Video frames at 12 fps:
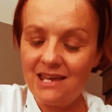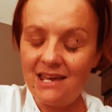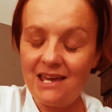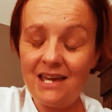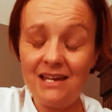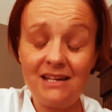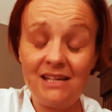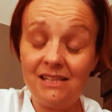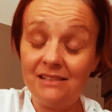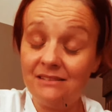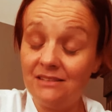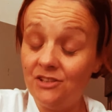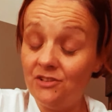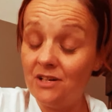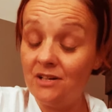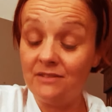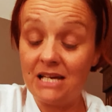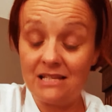And you
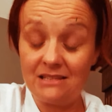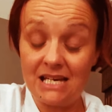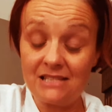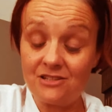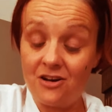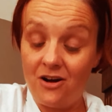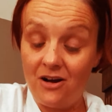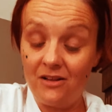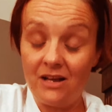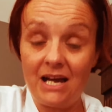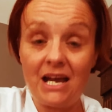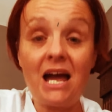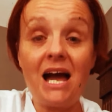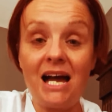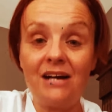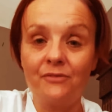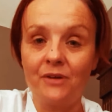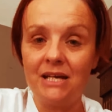know that that's all I
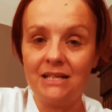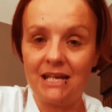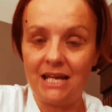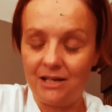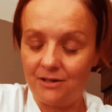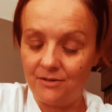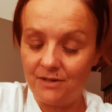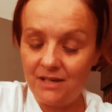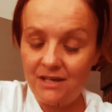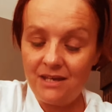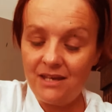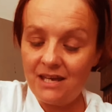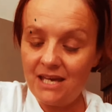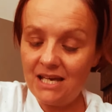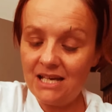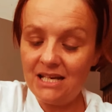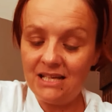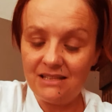have right now.
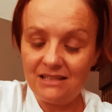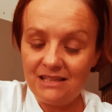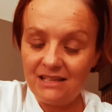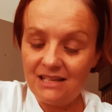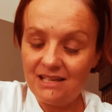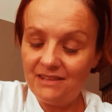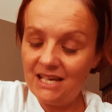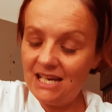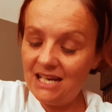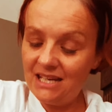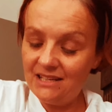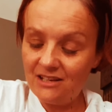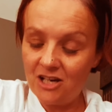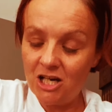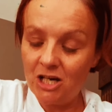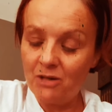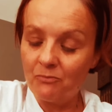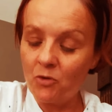And and then
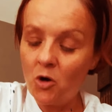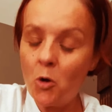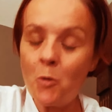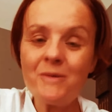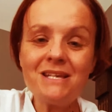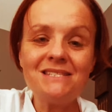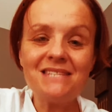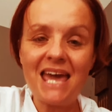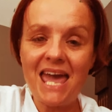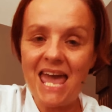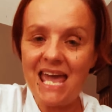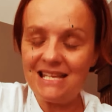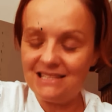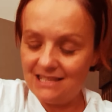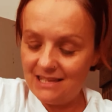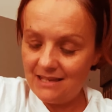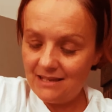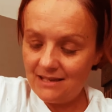um, Romans 8
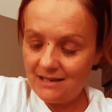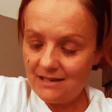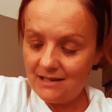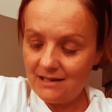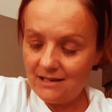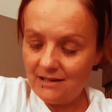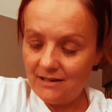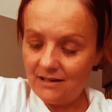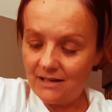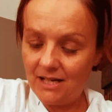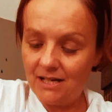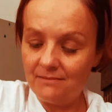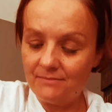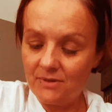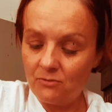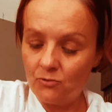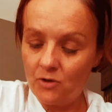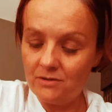
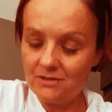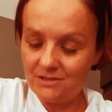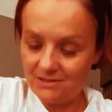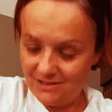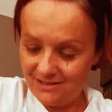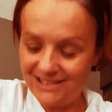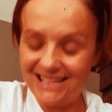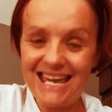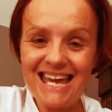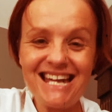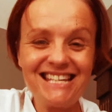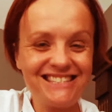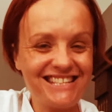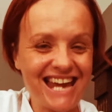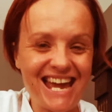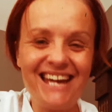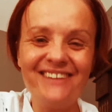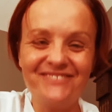um again
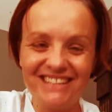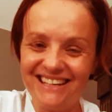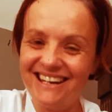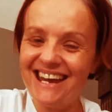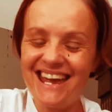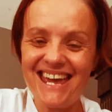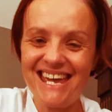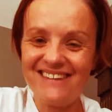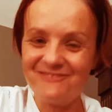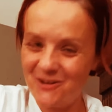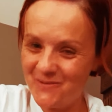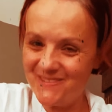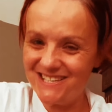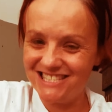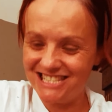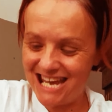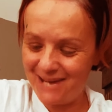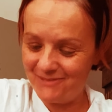chapter 8 Romans
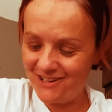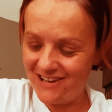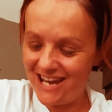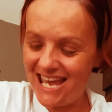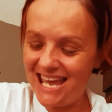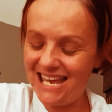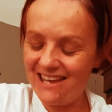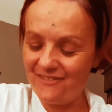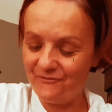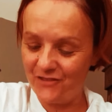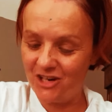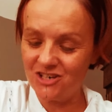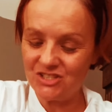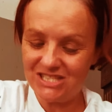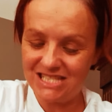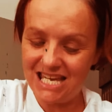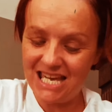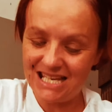chapter 8 verse
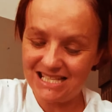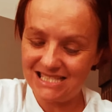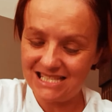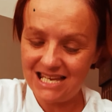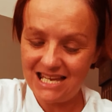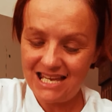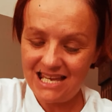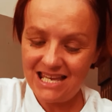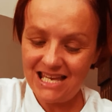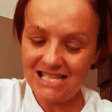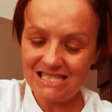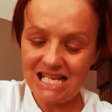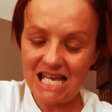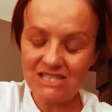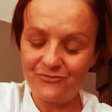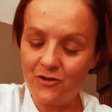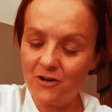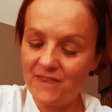6 it says,
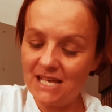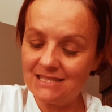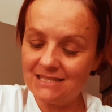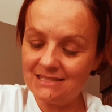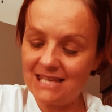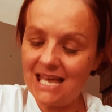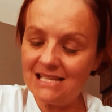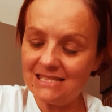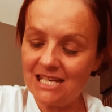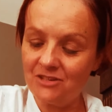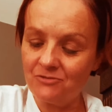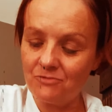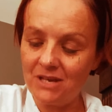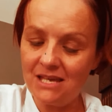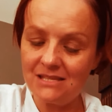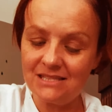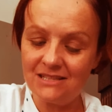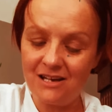For the sense and
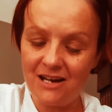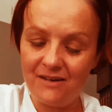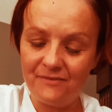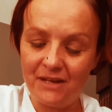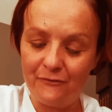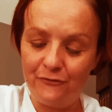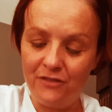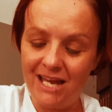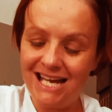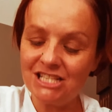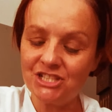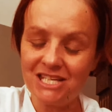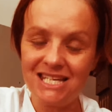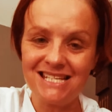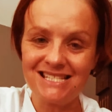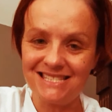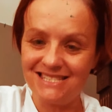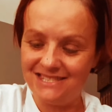reason of the flesh
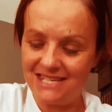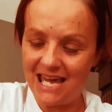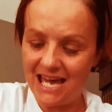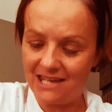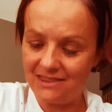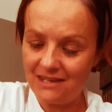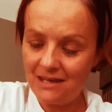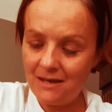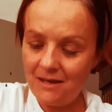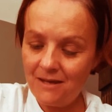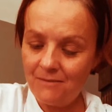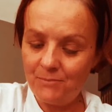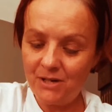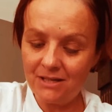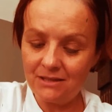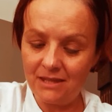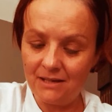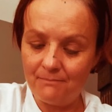is death,
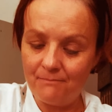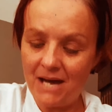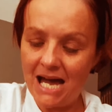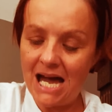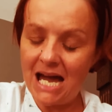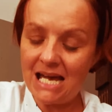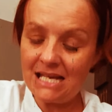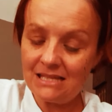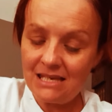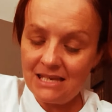but the mind